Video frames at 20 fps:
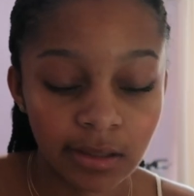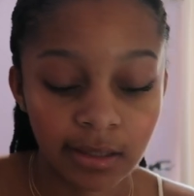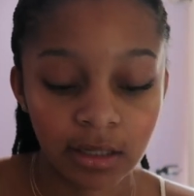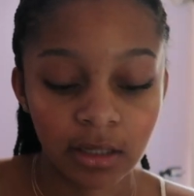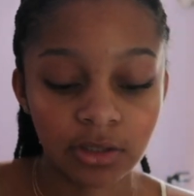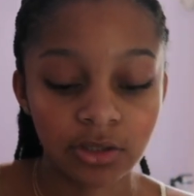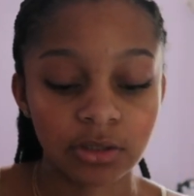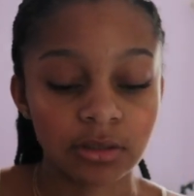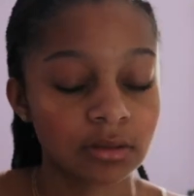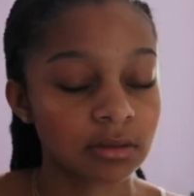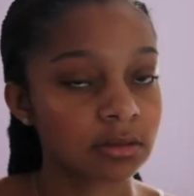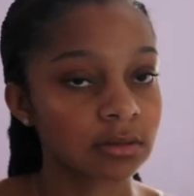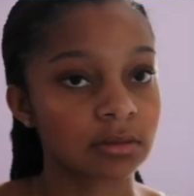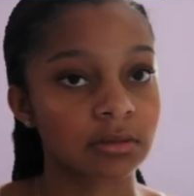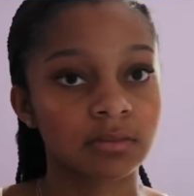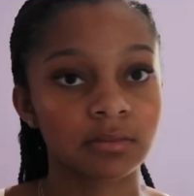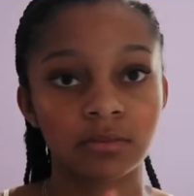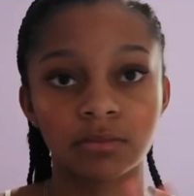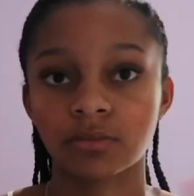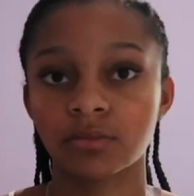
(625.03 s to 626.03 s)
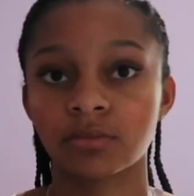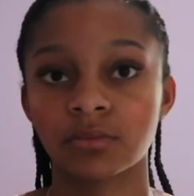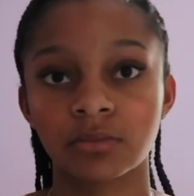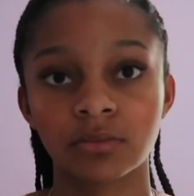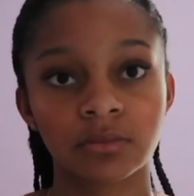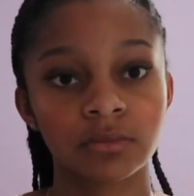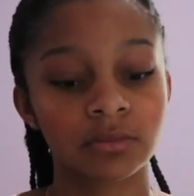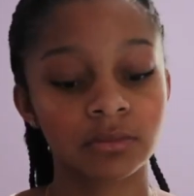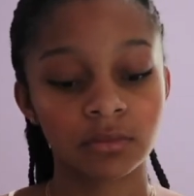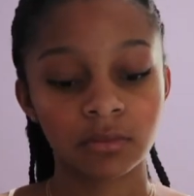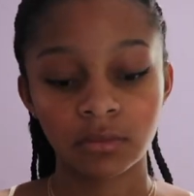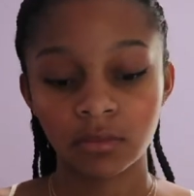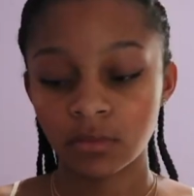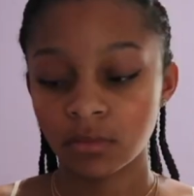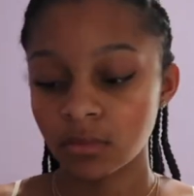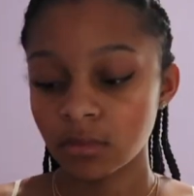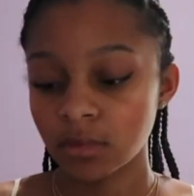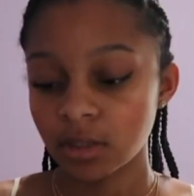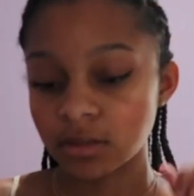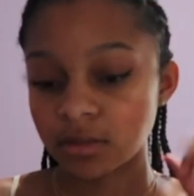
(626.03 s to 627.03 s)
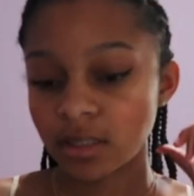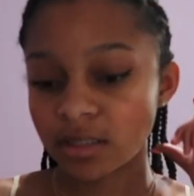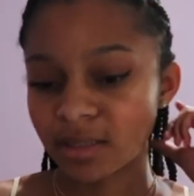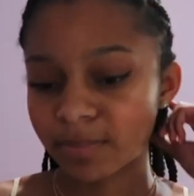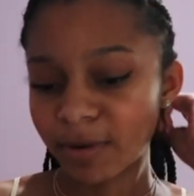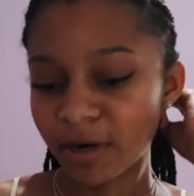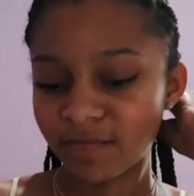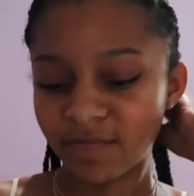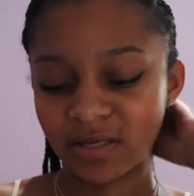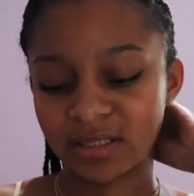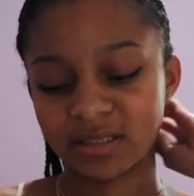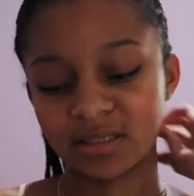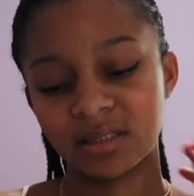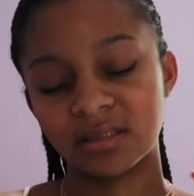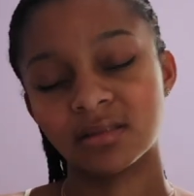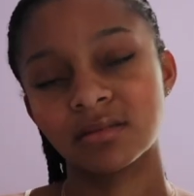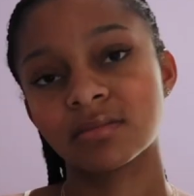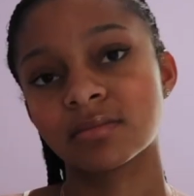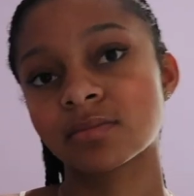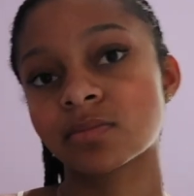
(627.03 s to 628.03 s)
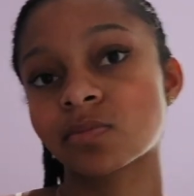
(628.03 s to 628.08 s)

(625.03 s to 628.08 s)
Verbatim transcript: Like it just, it's like the perfect scent.